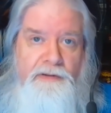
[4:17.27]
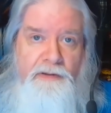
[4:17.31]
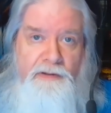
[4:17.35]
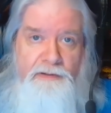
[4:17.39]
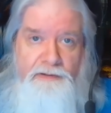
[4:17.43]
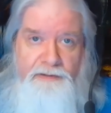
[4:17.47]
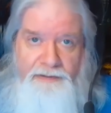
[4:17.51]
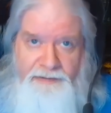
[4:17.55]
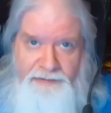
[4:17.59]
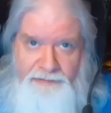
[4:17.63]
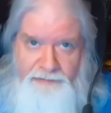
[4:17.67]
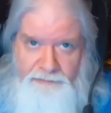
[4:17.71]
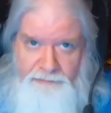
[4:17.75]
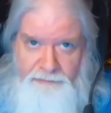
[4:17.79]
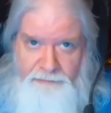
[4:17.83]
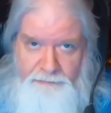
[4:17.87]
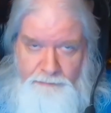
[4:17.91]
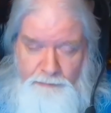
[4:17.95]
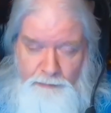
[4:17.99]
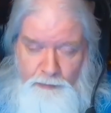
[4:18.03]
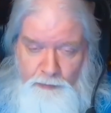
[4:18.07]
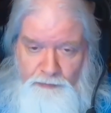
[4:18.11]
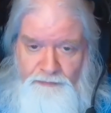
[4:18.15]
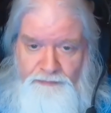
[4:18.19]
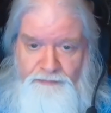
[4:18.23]
that later
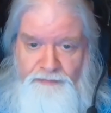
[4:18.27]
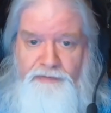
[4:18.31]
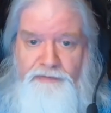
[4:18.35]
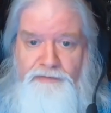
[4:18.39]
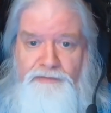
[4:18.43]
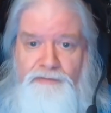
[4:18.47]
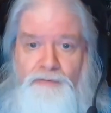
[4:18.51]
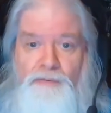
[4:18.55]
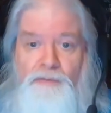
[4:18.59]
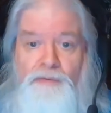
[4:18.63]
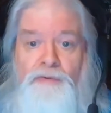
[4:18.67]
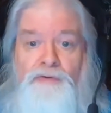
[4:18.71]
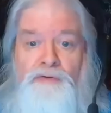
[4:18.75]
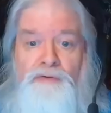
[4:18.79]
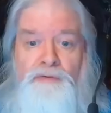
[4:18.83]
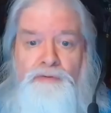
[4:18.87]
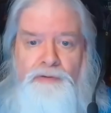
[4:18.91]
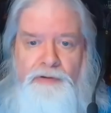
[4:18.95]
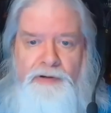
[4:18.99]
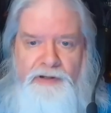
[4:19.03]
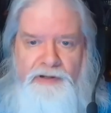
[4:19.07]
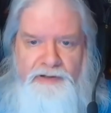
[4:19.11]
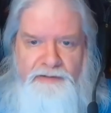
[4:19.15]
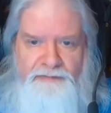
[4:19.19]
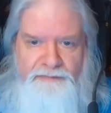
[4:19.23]
morphed into
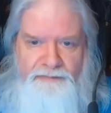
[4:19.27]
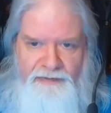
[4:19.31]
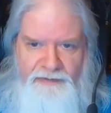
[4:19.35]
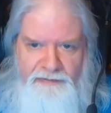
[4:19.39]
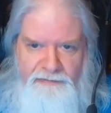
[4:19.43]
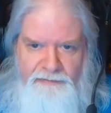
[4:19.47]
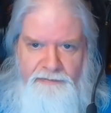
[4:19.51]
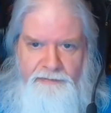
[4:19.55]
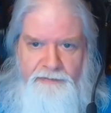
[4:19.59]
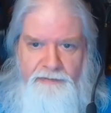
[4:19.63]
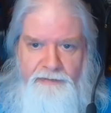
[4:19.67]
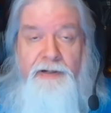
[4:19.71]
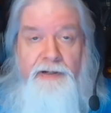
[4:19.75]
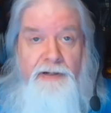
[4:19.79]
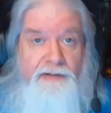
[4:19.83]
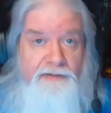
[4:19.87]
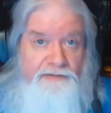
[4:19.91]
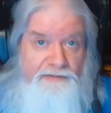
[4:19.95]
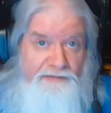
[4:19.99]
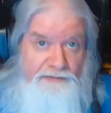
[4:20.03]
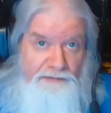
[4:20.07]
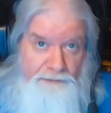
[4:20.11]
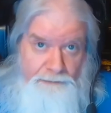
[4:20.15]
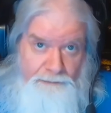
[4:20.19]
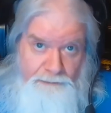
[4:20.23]
creative editor and
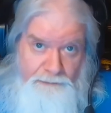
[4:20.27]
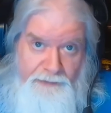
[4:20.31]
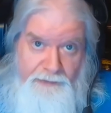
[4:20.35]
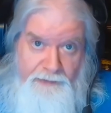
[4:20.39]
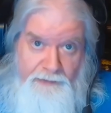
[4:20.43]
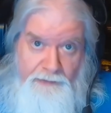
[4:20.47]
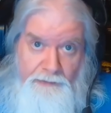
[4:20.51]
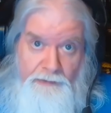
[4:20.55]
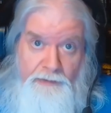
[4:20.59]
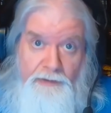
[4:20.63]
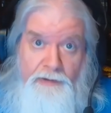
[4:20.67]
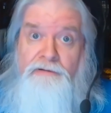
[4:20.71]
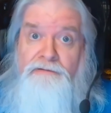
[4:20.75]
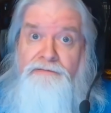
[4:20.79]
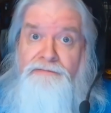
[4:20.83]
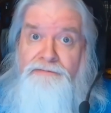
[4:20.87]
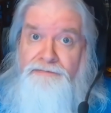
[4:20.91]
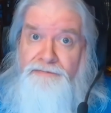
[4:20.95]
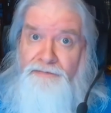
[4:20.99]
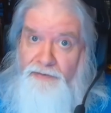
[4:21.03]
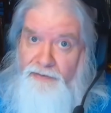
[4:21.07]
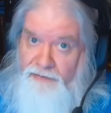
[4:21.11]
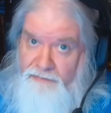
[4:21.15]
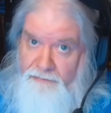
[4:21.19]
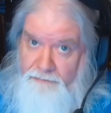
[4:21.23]
still later
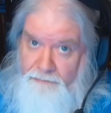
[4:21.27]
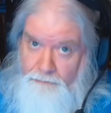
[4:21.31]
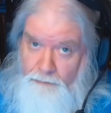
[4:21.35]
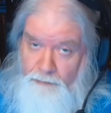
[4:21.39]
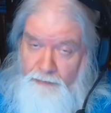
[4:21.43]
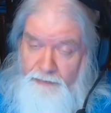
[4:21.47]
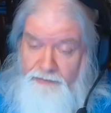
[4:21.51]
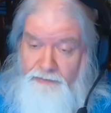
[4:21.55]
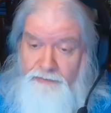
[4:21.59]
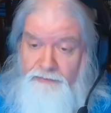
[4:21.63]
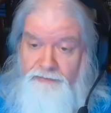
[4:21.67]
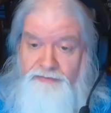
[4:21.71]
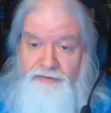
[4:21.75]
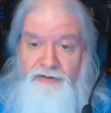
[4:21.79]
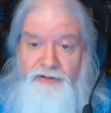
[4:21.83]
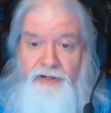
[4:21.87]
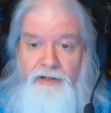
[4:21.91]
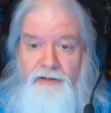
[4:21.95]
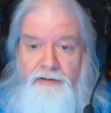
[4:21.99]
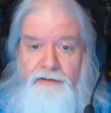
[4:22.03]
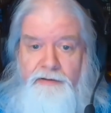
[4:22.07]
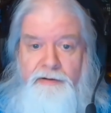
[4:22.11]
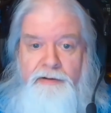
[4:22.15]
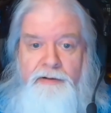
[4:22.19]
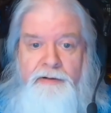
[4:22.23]
faded away
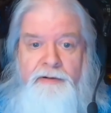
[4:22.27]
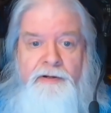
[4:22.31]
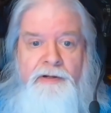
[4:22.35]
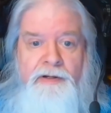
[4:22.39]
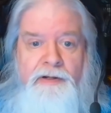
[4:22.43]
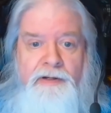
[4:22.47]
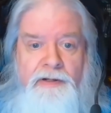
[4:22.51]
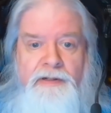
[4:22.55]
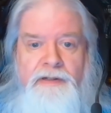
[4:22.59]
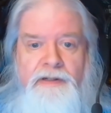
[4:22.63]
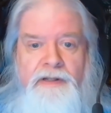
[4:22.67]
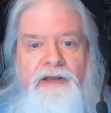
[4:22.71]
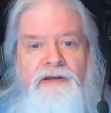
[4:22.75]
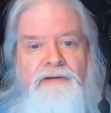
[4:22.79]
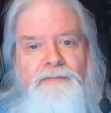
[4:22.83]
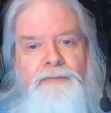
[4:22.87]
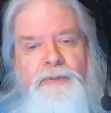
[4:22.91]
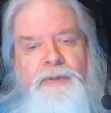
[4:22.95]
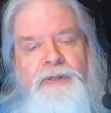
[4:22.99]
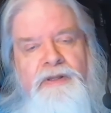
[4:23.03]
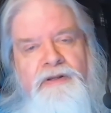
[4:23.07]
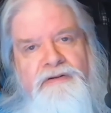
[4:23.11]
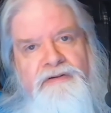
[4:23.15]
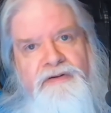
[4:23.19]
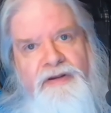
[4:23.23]
altogether, gave
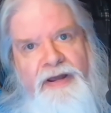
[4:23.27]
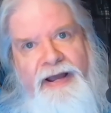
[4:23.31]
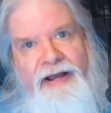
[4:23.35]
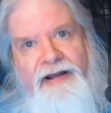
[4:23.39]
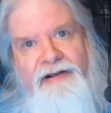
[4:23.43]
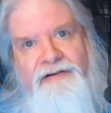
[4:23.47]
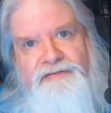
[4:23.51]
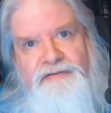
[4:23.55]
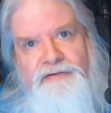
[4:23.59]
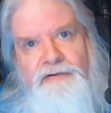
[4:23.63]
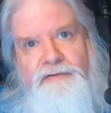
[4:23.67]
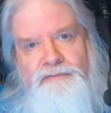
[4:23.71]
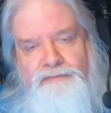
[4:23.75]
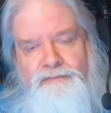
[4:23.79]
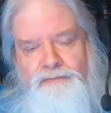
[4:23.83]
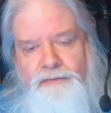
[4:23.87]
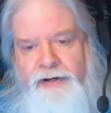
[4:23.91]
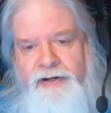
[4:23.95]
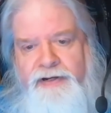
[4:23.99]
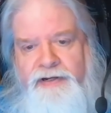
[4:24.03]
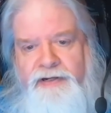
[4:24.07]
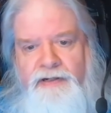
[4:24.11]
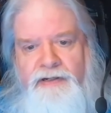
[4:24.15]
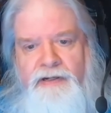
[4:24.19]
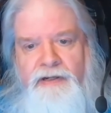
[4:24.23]
me the task of
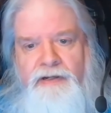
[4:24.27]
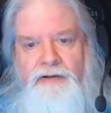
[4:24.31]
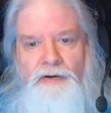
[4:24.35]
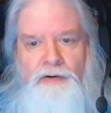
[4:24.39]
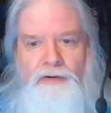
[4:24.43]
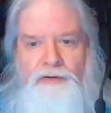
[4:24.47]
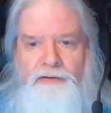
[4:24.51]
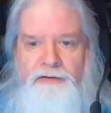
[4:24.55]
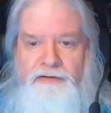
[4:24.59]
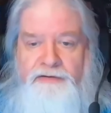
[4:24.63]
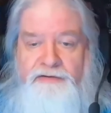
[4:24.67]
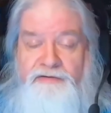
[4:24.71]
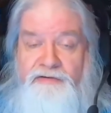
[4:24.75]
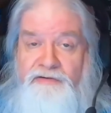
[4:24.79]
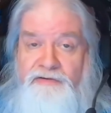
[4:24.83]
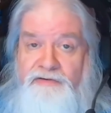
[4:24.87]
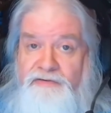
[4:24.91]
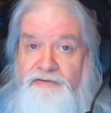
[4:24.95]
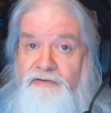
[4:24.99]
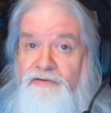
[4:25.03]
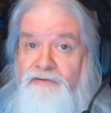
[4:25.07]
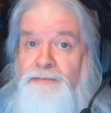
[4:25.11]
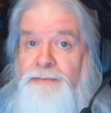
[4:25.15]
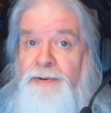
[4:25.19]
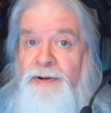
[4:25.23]
writing
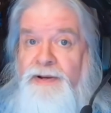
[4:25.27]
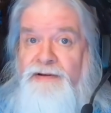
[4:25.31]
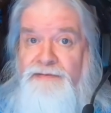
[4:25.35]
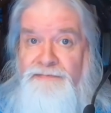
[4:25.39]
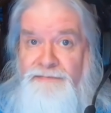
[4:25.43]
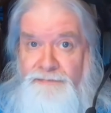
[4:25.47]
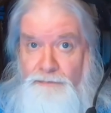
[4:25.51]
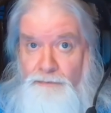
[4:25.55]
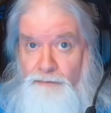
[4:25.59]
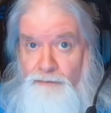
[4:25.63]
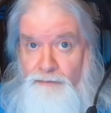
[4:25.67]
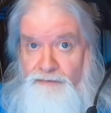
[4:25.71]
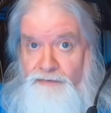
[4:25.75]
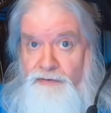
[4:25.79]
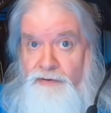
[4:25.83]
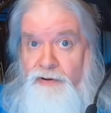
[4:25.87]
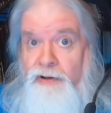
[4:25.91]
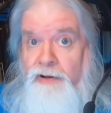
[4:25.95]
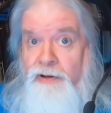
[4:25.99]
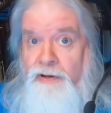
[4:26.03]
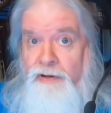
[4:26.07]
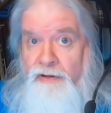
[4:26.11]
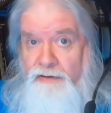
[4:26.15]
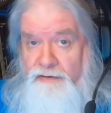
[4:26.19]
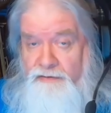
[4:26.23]
ecologies as my first
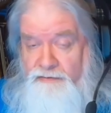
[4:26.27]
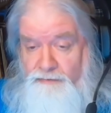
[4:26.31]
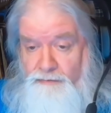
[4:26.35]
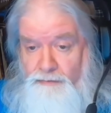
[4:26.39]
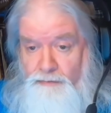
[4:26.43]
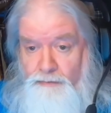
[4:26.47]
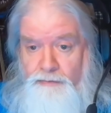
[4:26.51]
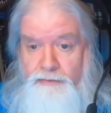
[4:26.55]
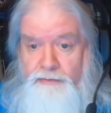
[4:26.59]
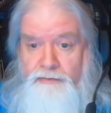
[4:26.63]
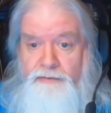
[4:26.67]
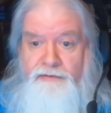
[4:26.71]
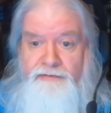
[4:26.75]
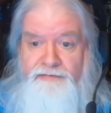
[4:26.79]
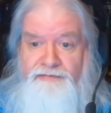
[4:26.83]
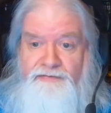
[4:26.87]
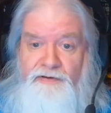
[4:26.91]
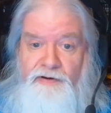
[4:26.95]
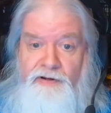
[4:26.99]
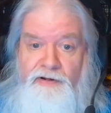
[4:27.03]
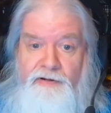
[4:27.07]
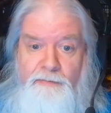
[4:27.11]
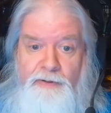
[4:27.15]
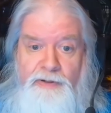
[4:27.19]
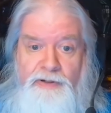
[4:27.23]
editorial
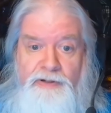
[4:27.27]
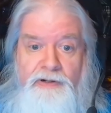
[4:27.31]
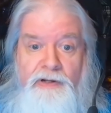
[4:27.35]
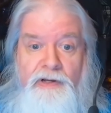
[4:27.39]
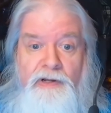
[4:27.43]
assignment,